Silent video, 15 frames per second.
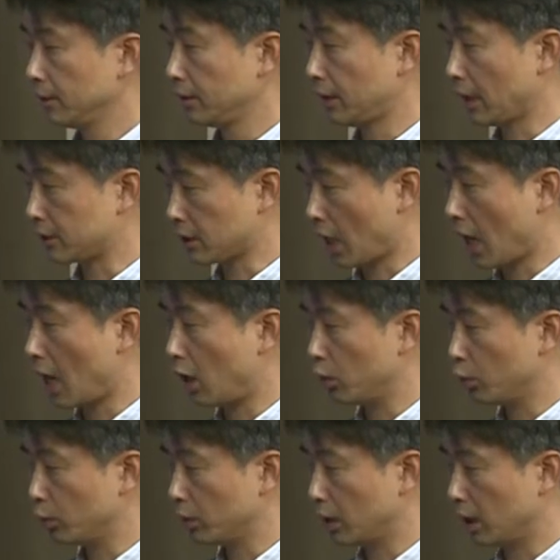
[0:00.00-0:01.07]
That's
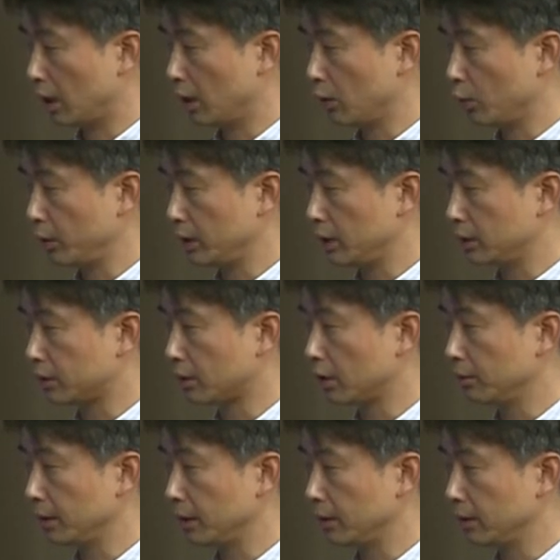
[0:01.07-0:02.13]
how we
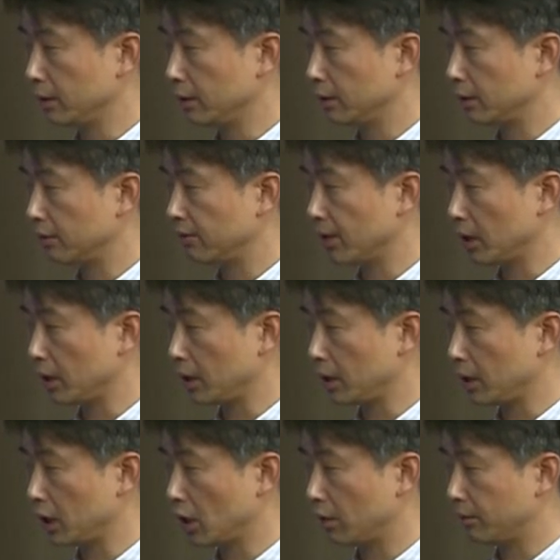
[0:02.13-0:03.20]
determine the
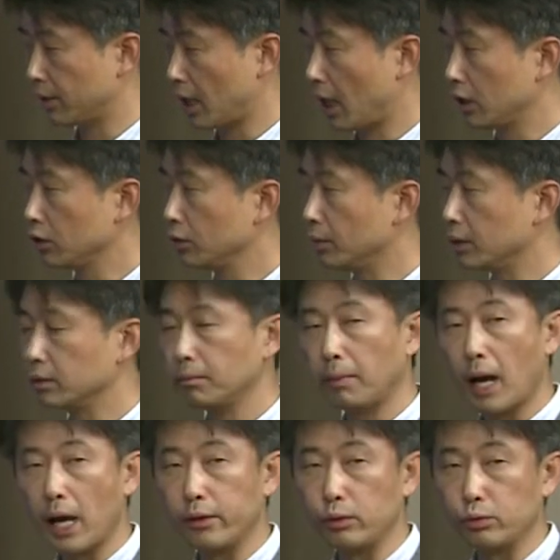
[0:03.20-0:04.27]
validity of an argument
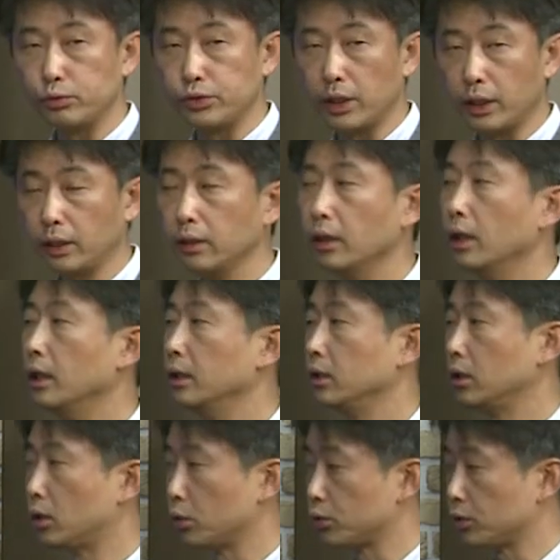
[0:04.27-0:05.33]
by using
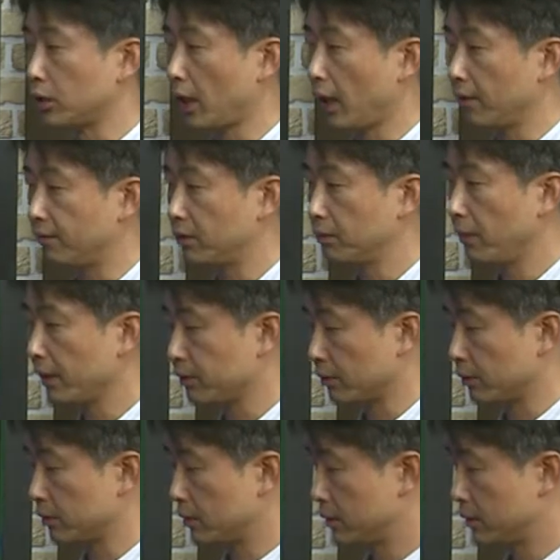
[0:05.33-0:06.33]
truth table method.